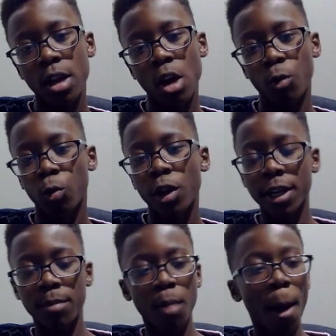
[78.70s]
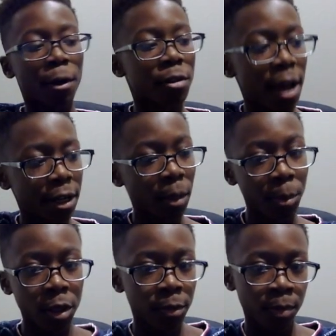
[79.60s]
work in progress
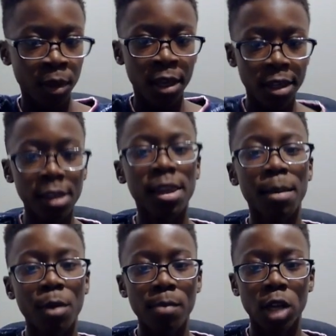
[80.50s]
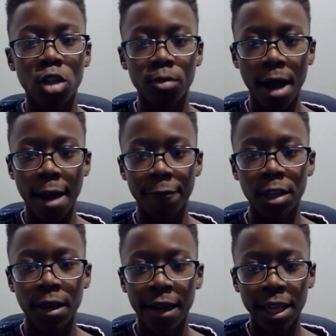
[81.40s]
lineup. Since Amorim just arrived,
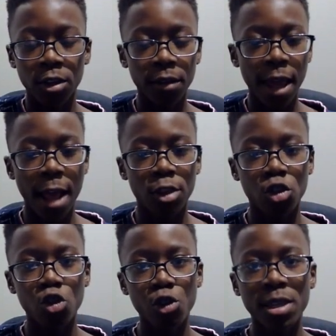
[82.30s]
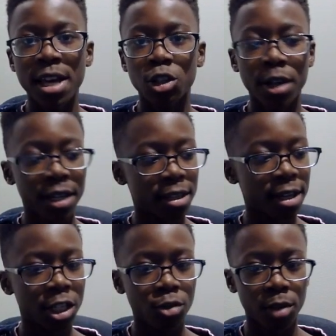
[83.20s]
he's only had two training
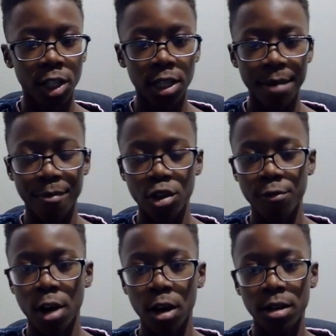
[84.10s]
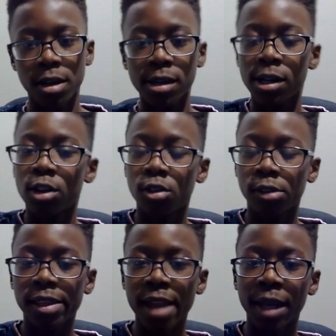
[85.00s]
sessions with the team so far. So
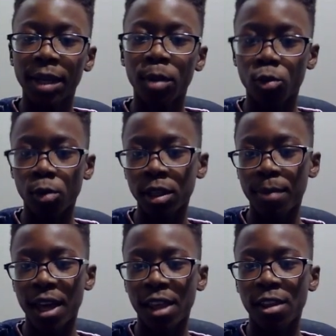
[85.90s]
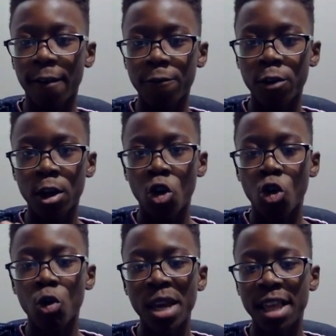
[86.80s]
this lineup is really based off
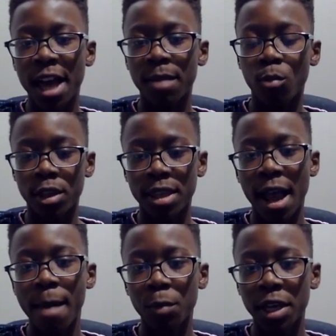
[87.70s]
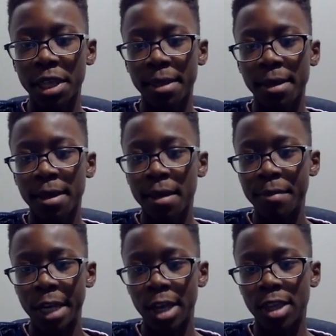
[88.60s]
who he's had more time with,
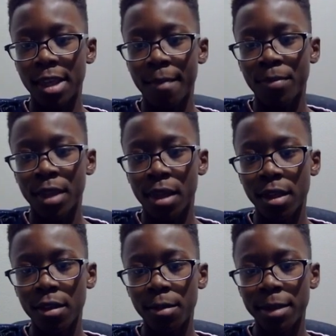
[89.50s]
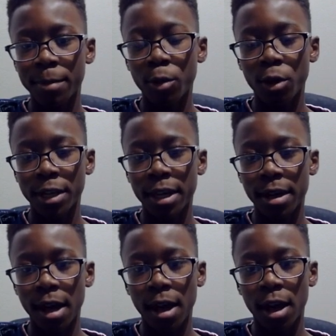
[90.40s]
because some of the people
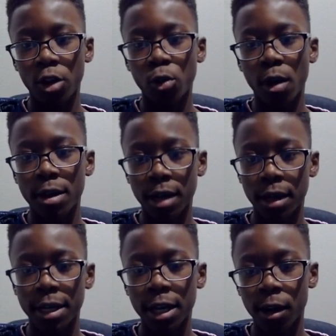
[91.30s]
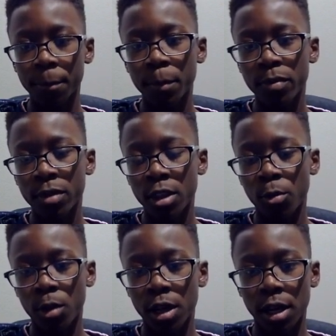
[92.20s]
who are not here
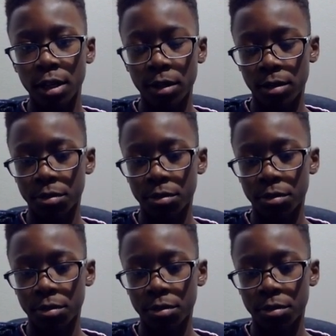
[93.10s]
were